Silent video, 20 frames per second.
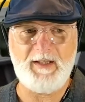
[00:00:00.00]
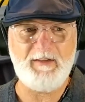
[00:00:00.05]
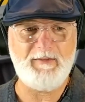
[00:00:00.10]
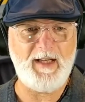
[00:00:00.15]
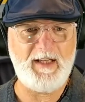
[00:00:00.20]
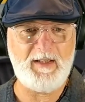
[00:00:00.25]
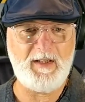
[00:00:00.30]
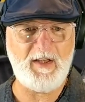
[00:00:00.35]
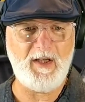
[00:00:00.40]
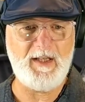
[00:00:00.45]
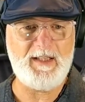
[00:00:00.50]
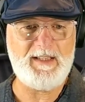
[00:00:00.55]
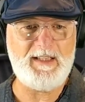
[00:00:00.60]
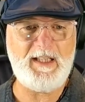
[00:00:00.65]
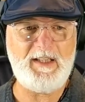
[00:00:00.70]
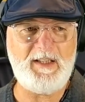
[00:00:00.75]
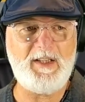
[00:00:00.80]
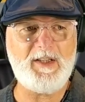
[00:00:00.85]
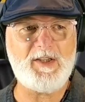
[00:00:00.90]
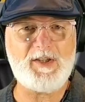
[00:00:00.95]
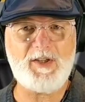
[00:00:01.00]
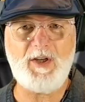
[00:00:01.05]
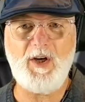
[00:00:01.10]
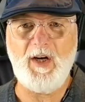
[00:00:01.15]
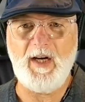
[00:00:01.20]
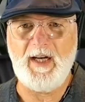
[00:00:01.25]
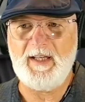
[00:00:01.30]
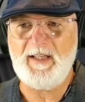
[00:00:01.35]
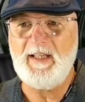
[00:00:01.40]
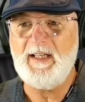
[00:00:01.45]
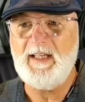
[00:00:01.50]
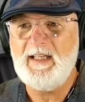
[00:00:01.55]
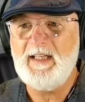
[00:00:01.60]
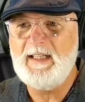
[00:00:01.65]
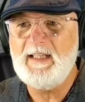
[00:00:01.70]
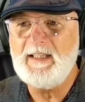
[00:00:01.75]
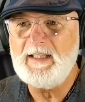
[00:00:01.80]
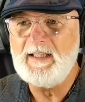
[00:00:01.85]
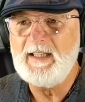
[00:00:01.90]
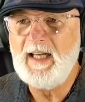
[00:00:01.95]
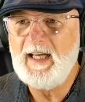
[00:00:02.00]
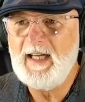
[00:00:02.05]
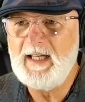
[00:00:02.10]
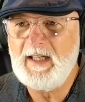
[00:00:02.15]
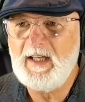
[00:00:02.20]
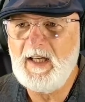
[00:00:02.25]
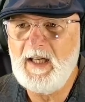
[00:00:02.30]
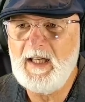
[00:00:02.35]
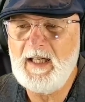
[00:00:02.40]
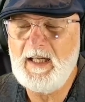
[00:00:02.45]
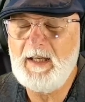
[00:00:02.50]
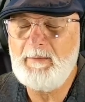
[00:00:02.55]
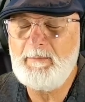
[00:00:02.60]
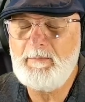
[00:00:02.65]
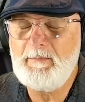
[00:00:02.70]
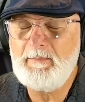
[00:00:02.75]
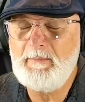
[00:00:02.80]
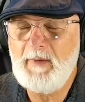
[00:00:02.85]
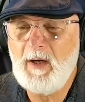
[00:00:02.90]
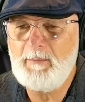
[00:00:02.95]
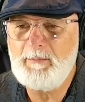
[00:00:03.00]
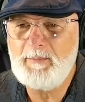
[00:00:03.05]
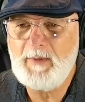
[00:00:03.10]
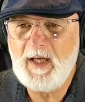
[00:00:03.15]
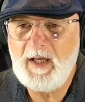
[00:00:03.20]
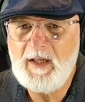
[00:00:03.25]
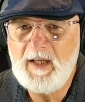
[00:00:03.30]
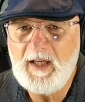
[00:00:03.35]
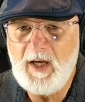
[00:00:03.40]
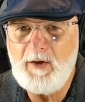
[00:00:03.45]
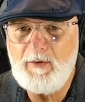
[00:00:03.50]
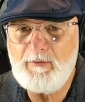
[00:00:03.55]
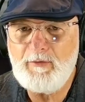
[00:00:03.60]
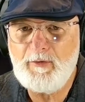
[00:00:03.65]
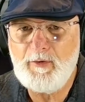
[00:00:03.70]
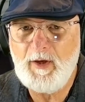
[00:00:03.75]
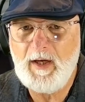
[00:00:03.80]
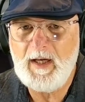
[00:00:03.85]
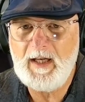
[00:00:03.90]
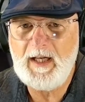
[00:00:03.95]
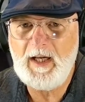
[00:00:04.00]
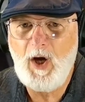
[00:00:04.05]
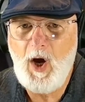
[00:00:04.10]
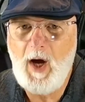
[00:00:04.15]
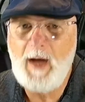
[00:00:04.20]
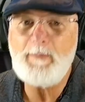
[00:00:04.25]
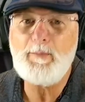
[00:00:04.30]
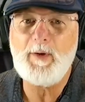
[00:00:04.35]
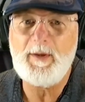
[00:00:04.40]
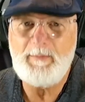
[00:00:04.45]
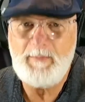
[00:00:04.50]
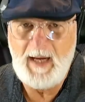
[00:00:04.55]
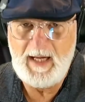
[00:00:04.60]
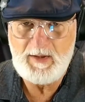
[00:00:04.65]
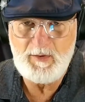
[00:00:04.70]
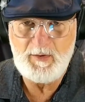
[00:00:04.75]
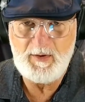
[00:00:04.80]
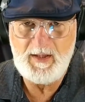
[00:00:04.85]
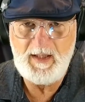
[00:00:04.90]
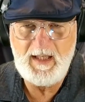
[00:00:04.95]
And I did decide that I'm going to go for a hybrid battery.